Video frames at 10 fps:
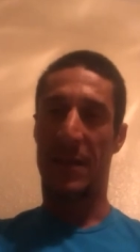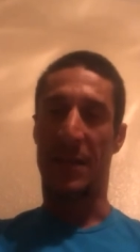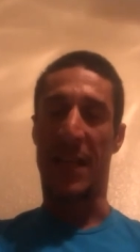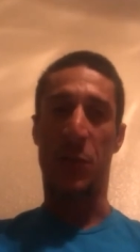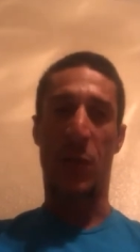
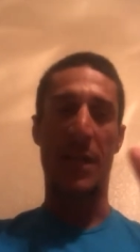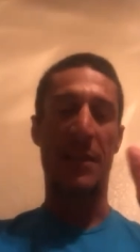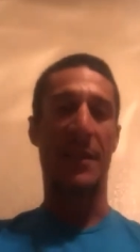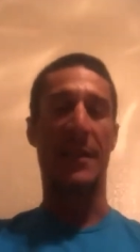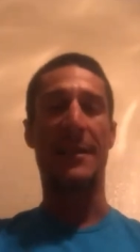That's why
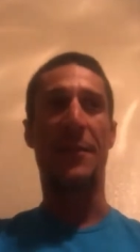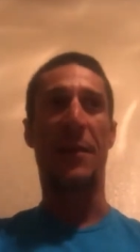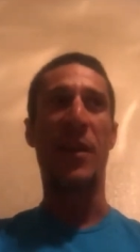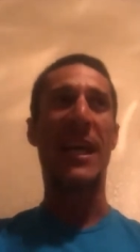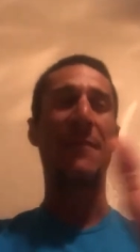if I
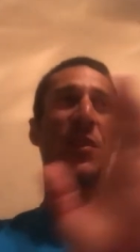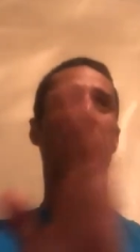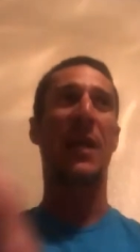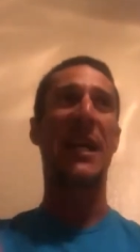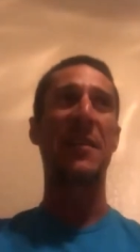would have
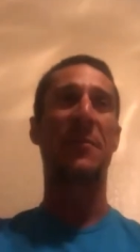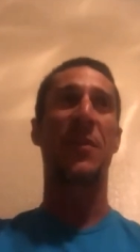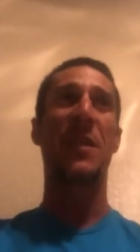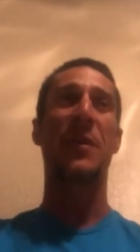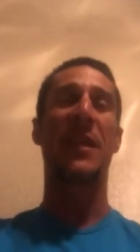somebody from
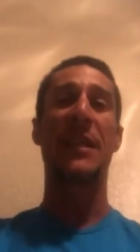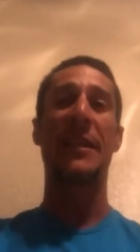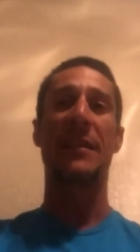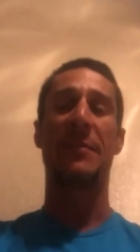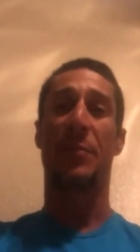the beginning,
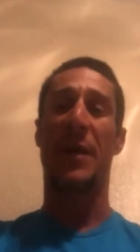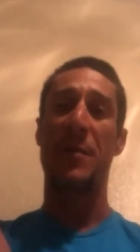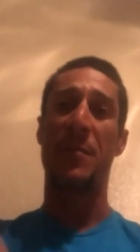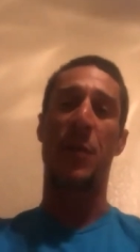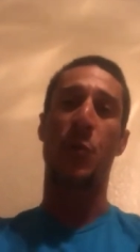probably
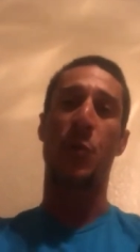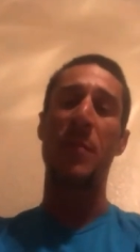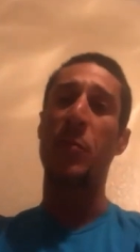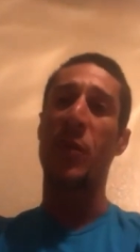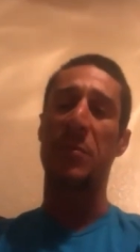my
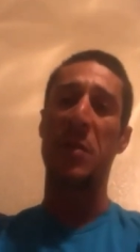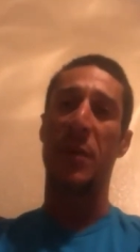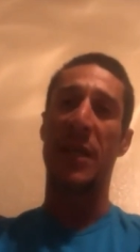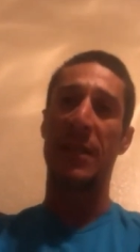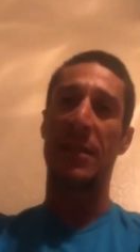swimming would have been
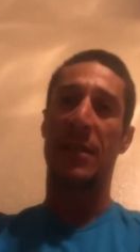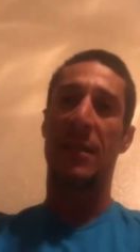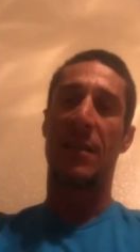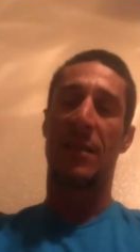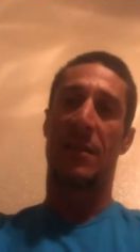better.
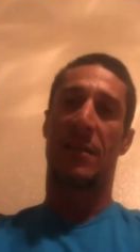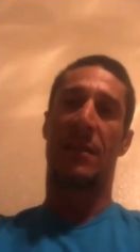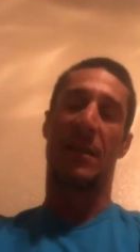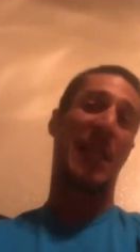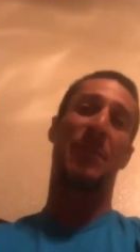
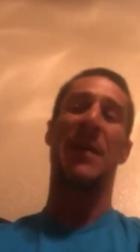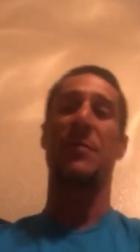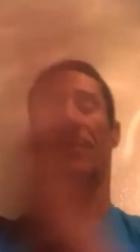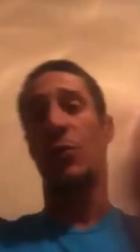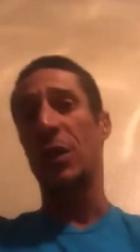And that, but
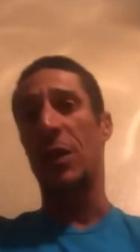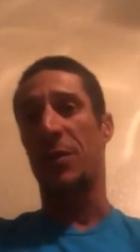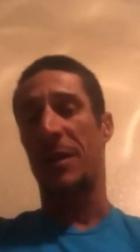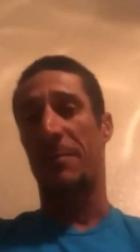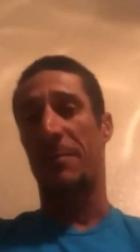who knows?
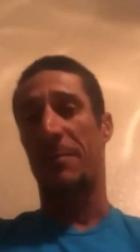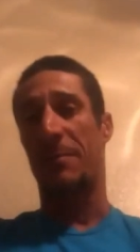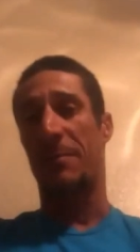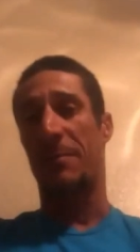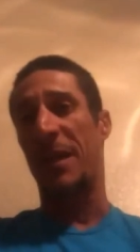I
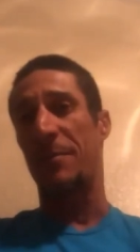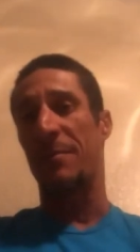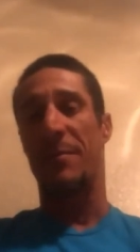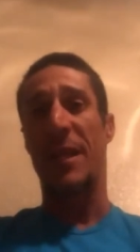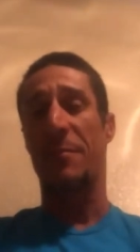probably make
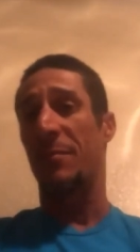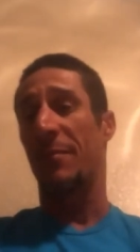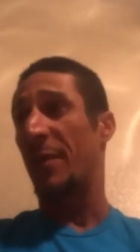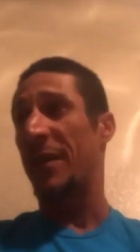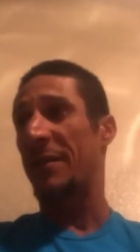it
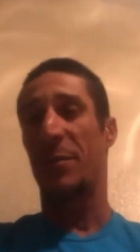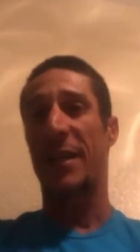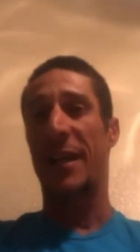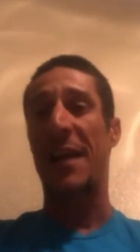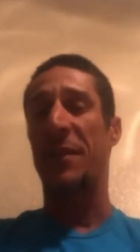very, very
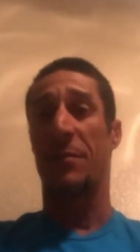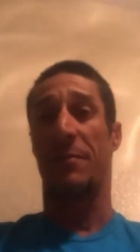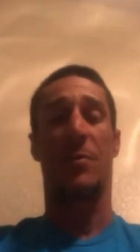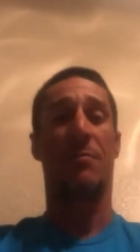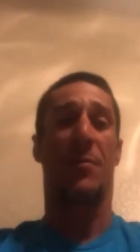athlete
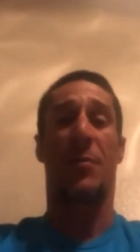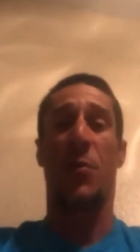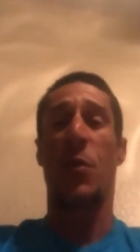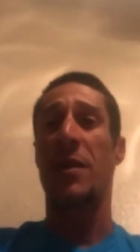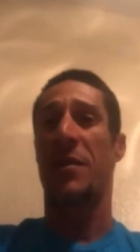or
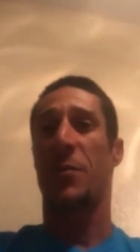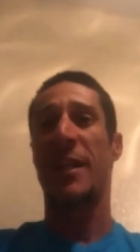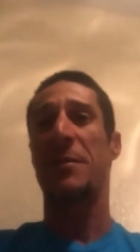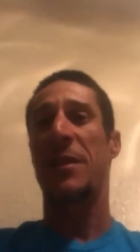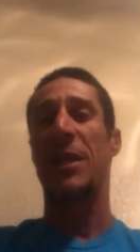worse, whatever,
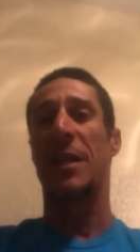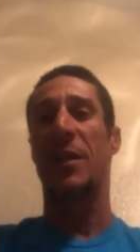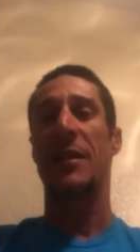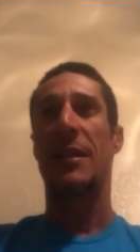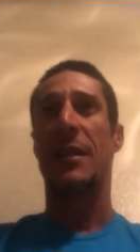you know. But
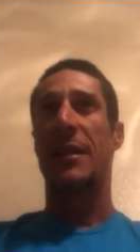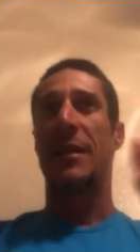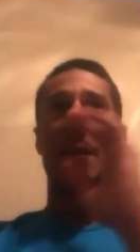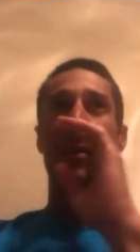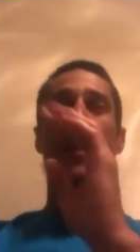
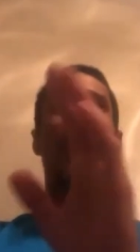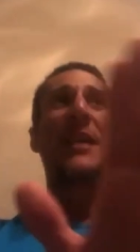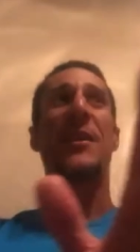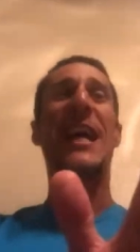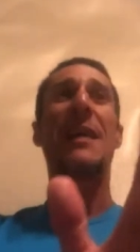by
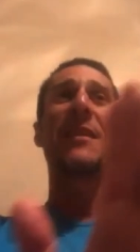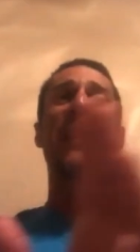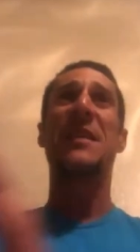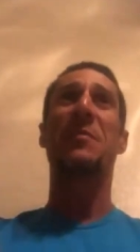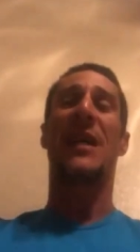not having
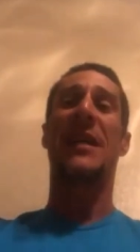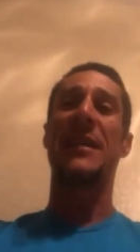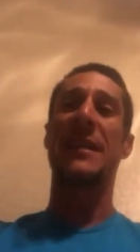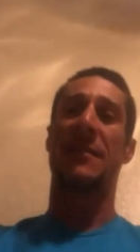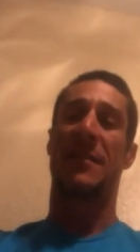
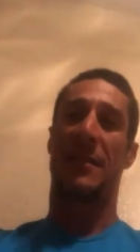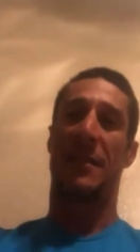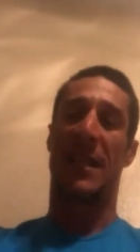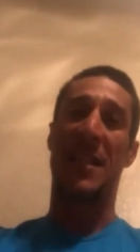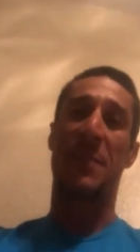anybody
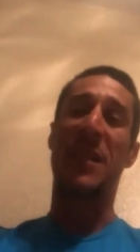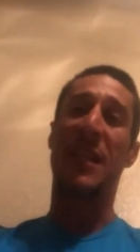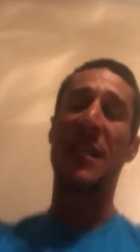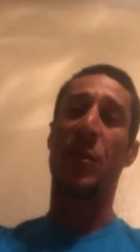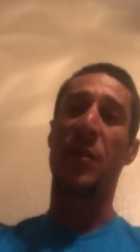at the
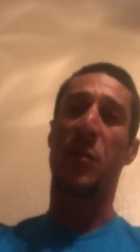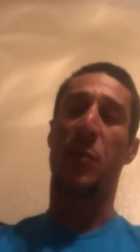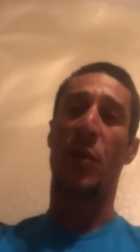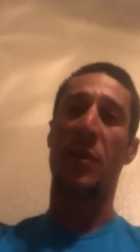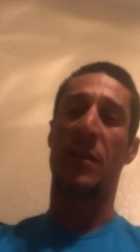beginning of the
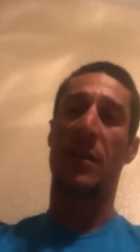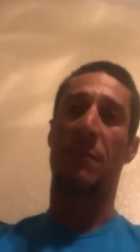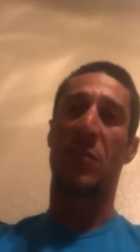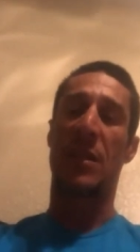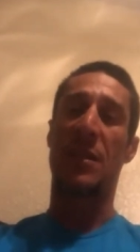sport,
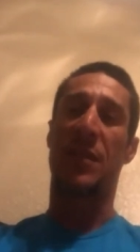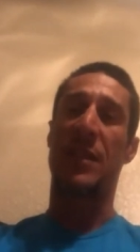is